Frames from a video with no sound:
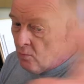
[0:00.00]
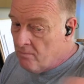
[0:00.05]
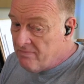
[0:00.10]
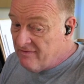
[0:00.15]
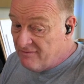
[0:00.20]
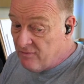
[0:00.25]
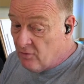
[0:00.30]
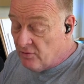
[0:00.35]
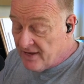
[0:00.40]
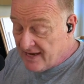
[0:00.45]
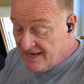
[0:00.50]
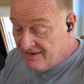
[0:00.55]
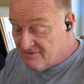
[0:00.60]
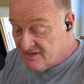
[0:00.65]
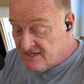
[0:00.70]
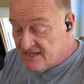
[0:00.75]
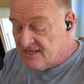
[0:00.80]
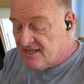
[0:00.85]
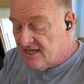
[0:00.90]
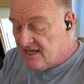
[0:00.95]
before they even
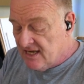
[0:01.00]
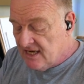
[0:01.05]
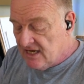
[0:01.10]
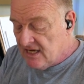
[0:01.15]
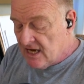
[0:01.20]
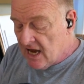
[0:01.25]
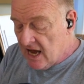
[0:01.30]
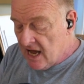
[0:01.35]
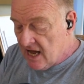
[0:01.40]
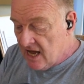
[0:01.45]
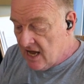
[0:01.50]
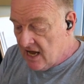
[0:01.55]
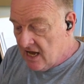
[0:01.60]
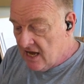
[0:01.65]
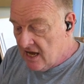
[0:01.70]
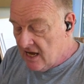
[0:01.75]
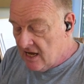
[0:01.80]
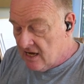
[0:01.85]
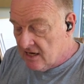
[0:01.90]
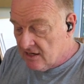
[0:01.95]
did the
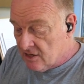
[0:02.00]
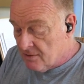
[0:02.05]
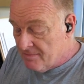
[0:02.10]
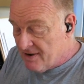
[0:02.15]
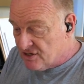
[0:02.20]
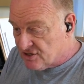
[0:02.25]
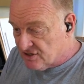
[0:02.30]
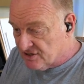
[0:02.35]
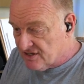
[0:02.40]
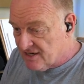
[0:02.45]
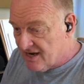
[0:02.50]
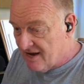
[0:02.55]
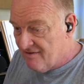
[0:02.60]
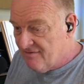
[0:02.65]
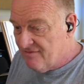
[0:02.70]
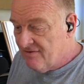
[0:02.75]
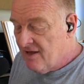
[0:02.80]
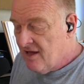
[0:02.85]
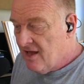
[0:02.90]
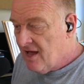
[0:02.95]
commercial stuff.
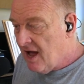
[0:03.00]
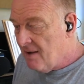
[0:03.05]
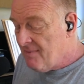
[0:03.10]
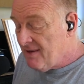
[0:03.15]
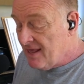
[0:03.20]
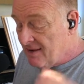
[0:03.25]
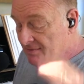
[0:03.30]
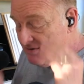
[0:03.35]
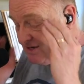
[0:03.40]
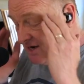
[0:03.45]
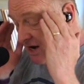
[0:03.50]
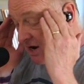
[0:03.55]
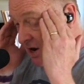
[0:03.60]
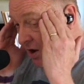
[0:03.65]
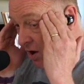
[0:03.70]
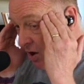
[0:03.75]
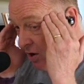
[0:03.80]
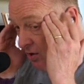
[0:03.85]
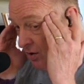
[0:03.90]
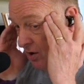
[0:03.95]
I mean, that was a
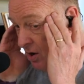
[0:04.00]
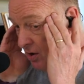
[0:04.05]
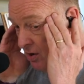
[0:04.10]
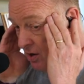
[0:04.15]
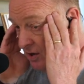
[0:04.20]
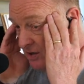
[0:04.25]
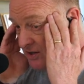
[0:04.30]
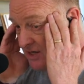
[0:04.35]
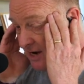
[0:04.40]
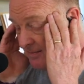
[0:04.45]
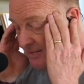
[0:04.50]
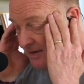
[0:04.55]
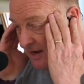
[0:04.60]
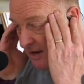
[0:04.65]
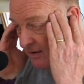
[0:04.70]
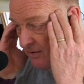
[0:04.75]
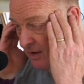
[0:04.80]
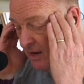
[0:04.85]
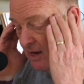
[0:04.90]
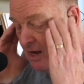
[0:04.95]
long time
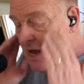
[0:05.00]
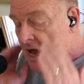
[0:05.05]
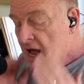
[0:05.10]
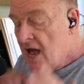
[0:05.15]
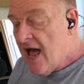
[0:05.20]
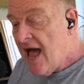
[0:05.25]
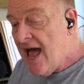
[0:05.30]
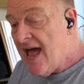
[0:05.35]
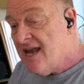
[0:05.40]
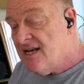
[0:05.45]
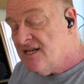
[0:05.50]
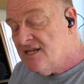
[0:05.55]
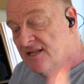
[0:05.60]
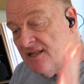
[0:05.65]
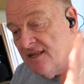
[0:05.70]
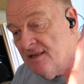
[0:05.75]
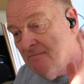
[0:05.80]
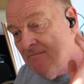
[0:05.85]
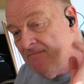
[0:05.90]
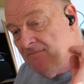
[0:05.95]
ago, and
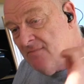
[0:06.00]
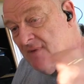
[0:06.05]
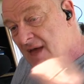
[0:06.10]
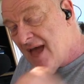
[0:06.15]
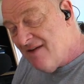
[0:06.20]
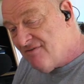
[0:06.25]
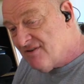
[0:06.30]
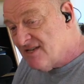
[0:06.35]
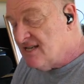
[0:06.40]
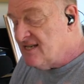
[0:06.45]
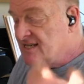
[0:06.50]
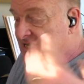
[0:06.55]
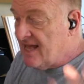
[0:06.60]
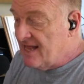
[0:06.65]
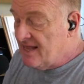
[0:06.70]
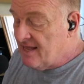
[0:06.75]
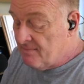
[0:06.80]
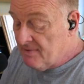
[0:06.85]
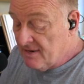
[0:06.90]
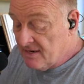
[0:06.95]
ever since
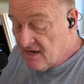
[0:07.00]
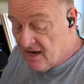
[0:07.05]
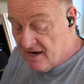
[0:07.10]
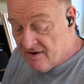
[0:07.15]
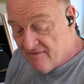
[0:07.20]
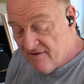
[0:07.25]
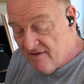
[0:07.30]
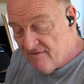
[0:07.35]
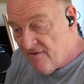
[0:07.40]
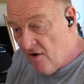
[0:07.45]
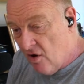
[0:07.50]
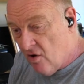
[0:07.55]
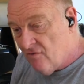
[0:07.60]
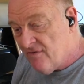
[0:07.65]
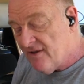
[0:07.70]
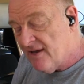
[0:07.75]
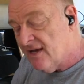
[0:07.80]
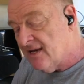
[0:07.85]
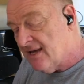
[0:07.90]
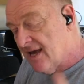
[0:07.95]
then, they've been kind of
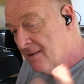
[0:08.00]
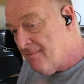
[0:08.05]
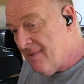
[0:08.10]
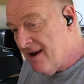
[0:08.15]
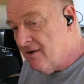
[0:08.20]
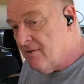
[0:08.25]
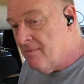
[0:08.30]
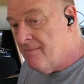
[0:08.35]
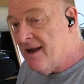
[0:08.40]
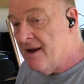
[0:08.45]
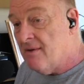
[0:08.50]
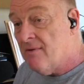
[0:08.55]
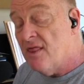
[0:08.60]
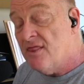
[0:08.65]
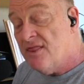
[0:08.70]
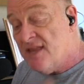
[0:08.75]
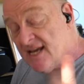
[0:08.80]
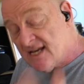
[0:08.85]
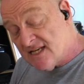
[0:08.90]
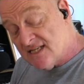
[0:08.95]
evolving and getting better and better.
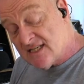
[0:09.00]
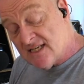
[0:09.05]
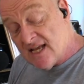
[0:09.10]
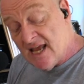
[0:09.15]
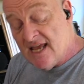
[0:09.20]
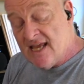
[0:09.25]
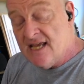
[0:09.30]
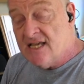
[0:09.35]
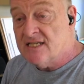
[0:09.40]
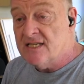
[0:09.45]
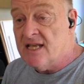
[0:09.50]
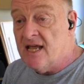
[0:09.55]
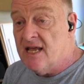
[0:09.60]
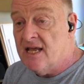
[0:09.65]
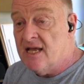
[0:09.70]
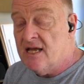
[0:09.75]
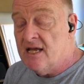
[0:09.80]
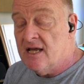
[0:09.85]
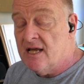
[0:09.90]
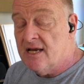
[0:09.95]
And this is
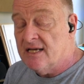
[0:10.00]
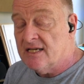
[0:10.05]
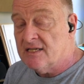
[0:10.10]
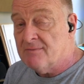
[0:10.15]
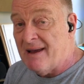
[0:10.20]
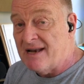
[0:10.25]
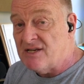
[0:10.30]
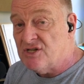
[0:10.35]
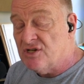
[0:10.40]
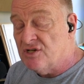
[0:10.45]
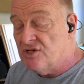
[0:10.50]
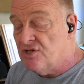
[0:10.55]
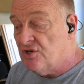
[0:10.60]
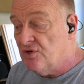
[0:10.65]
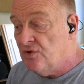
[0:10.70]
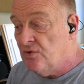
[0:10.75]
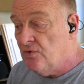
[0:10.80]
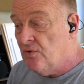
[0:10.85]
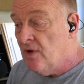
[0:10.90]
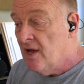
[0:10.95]
an expansion
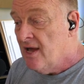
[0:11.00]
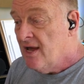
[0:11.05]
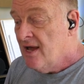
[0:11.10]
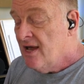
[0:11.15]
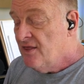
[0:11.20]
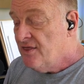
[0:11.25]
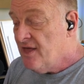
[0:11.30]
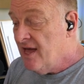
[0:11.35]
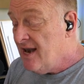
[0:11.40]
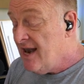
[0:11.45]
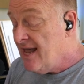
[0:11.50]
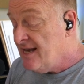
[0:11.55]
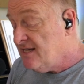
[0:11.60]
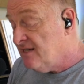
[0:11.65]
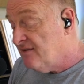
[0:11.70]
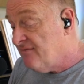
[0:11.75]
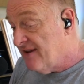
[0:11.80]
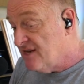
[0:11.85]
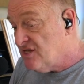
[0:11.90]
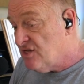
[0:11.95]
to their
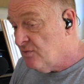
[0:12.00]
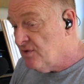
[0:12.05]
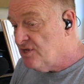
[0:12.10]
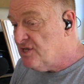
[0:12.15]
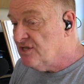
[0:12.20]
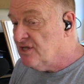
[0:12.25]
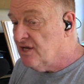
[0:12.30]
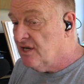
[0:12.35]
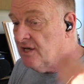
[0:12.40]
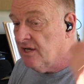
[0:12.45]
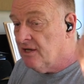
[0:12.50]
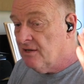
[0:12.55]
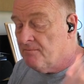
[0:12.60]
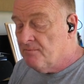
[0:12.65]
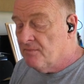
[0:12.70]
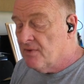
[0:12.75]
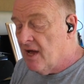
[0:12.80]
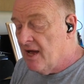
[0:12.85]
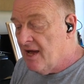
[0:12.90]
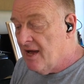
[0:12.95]
latest venture, which is a
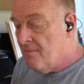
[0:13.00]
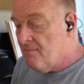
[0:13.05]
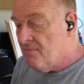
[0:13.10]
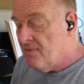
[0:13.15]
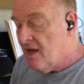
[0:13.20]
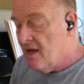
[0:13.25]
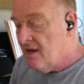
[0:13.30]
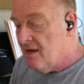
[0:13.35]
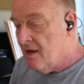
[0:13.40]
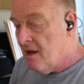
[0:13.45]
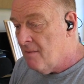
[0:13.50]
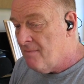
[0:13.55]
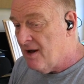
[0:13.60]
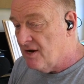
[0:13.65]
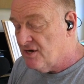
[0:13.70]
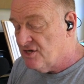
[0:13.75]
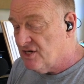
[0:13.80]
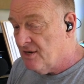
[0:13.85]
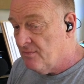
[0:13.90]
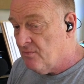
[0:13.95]

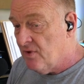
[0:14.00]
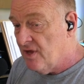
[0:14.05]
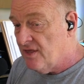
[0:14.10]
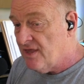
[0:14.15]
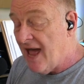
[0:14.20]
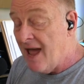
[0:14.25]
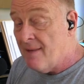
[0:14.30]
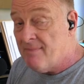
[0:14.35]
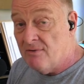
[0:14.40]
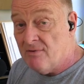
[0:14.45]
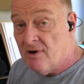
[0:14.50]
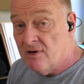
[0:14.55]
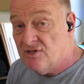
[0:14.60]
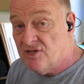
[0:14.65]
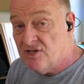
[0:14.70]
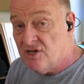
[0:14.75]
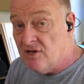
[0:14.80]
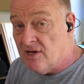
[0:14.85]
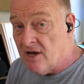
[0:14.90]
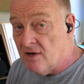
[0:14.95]
partnership with Abbey Road
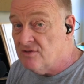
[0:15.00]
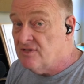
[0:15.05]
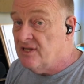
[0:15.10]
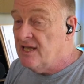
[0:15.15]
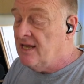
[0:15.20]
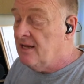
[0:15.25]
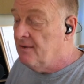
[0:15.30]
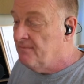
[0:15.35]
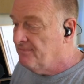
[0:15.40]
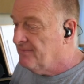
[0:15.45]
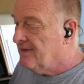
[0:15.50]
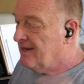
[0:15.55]
Studios, the